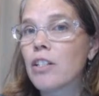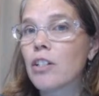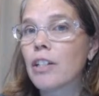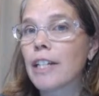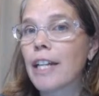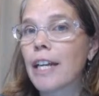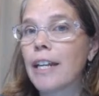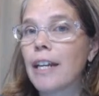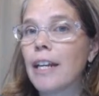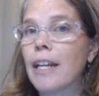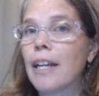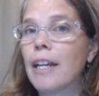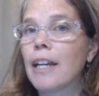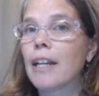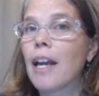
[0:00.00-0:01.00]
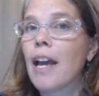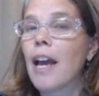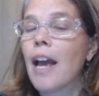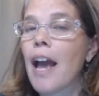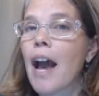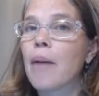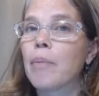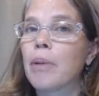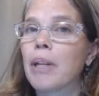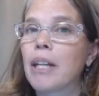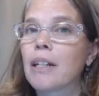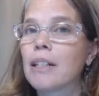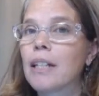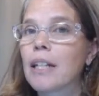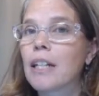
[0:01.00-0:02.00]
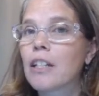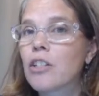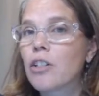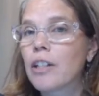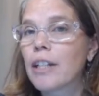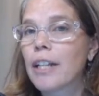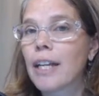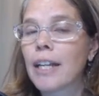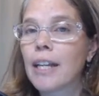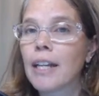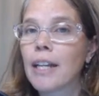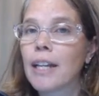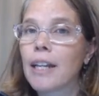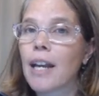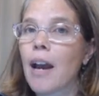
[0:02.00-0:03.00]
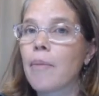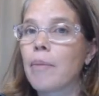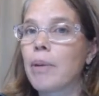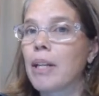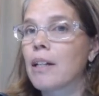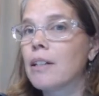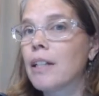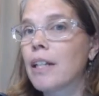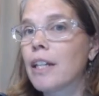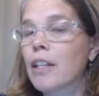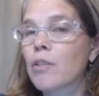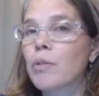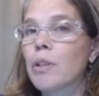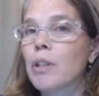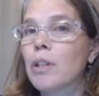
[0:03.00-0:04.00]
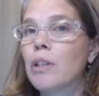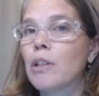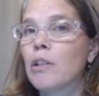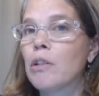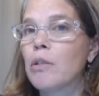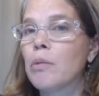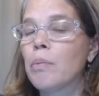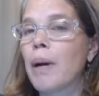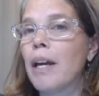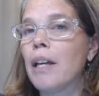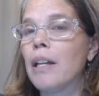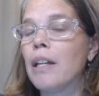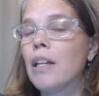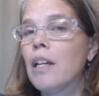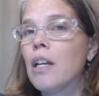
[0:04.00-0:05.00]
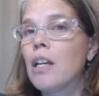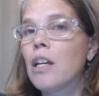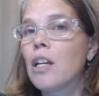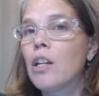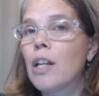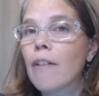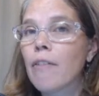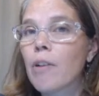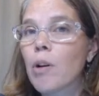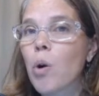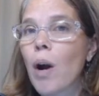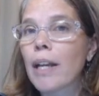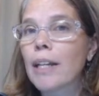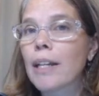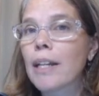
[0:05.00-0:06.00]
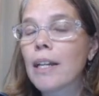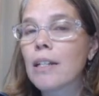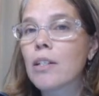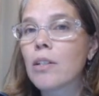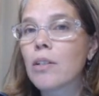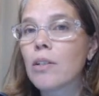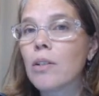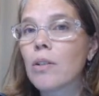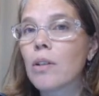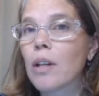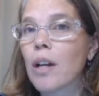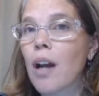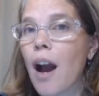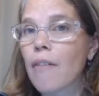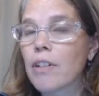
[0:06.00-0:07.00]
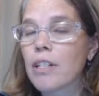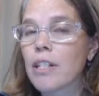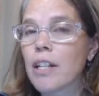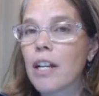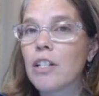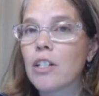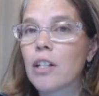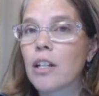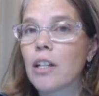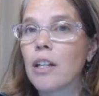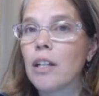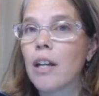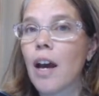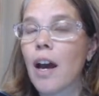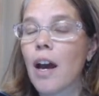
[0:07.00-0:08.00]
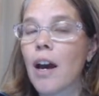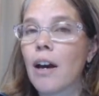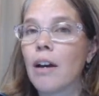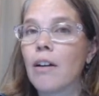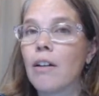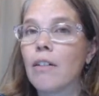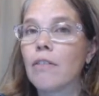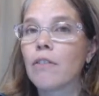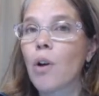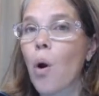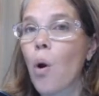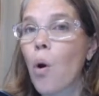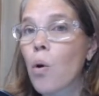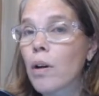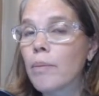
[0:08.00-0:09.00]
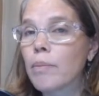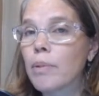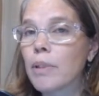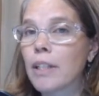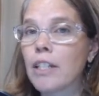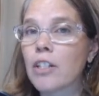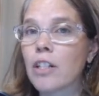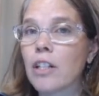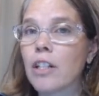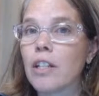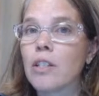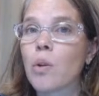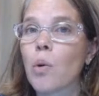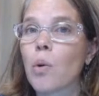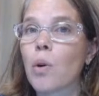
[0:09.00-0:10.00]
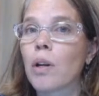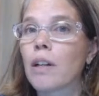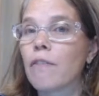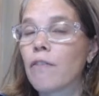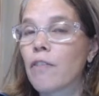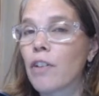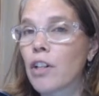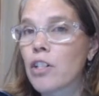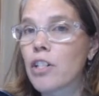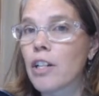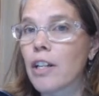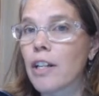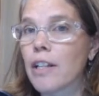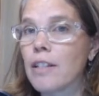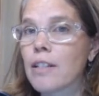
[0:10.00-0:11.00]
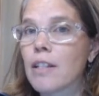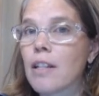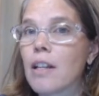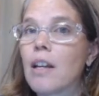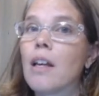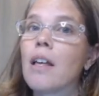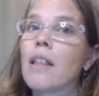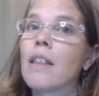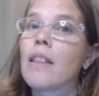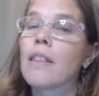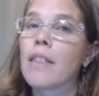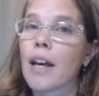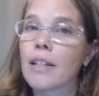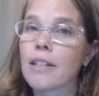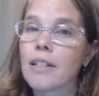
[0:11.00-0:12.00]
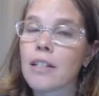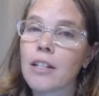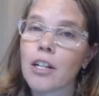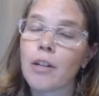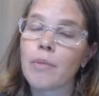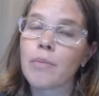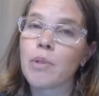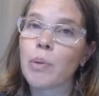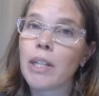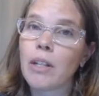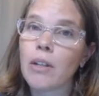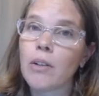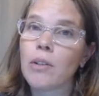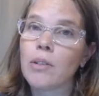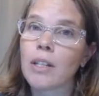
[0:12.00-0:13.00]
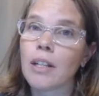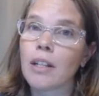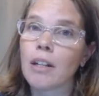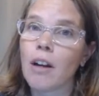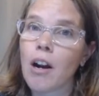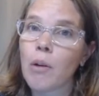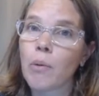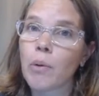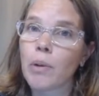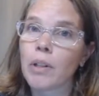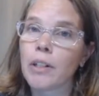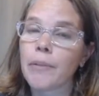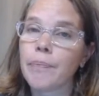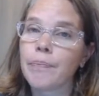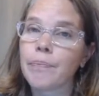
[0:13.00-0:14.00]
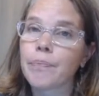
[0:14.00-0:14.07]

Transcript: you're getting, how many clicks you're getting, how many click through, but you never quite get to the conversation of goal completions or conversions. That's the terms we use in our world.